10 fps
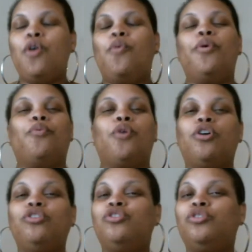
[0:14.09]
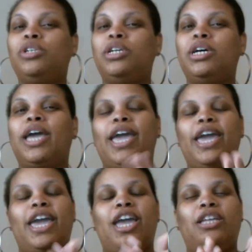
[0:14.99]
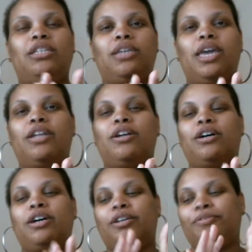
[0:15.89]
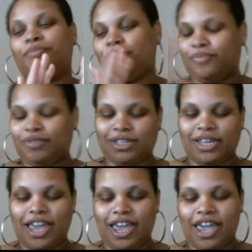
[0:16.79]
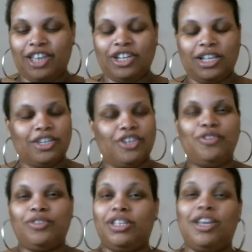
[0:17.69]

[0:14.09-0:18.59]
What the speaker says: with Raw Julia and Angelica Houston.